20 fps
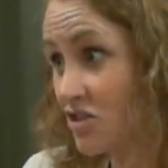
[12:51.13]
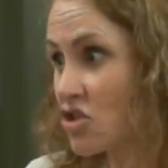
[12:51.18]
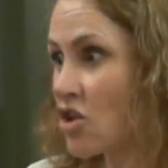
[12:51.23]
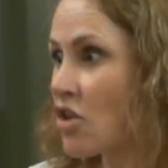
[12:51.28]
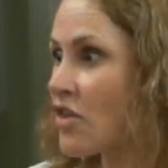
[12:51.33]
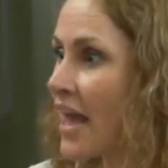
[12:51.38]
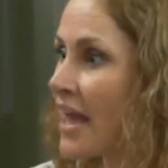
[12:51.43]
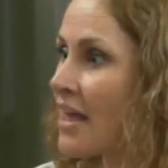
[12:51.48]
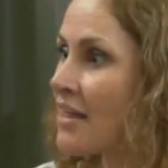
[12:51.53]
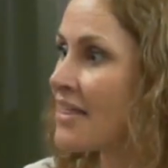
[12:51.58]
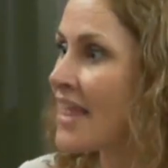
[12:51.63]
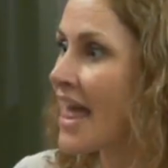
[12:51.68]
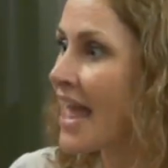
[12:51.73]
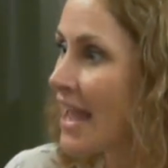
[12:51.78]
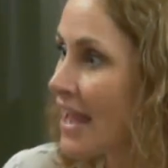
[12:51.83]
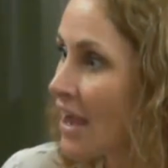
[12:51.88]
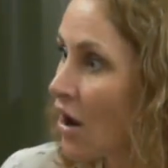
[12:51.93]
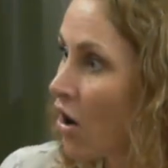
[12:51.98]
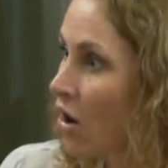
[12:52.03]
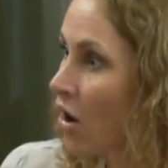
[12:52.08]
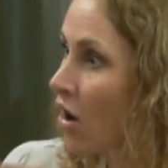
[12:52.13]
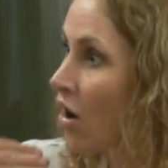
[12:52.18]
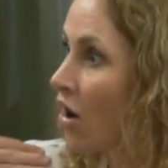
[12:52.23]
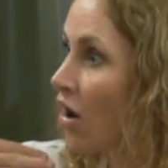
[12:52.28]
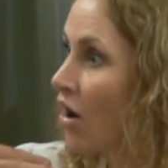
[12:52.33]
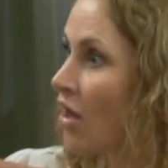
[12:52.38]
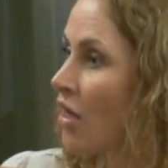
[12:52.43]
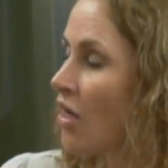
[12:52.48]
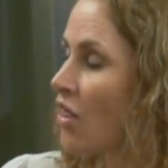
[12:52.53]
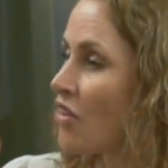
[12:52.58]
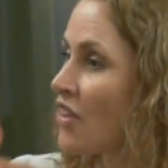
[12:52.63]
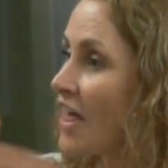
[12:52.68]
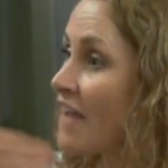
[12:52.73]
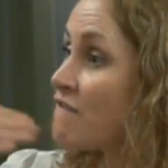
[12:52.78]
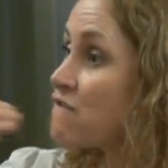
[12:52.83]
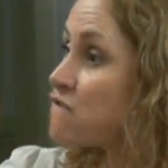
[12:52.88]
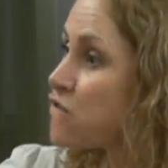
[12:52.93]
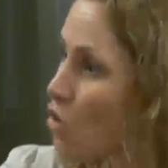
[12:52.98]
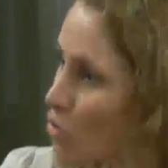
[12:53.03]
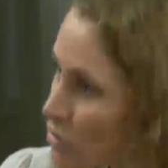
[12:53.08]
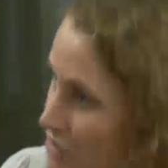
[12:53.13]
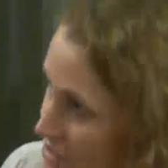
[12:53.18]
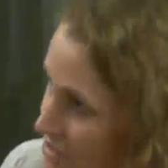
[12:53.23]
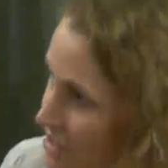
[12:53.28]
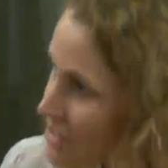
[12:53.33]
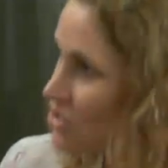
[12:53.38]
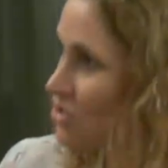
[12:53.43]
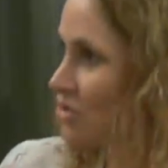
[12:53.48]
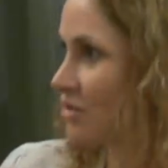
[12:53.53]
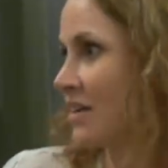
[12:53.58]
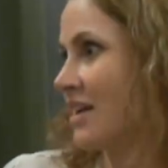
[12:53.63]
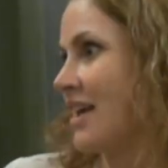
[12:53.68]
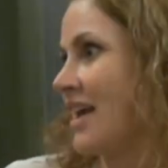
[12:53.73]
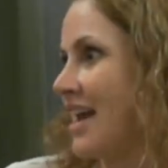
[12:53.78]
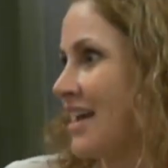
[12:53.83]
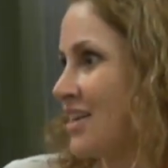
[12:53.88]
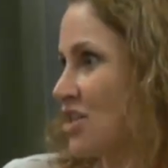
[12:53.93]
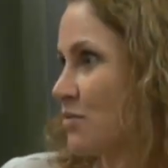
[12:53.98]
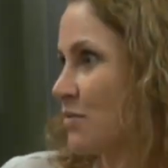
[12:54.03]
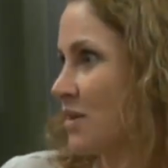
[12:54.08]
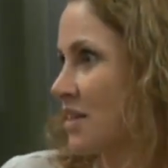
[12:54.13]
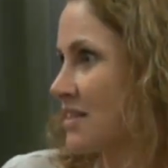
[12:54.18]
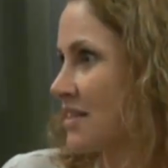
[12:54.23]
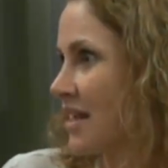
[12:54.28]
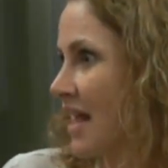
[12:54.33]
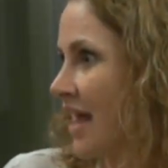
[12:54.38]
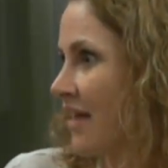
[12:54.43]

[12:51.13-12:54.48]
So they're forced into engagement.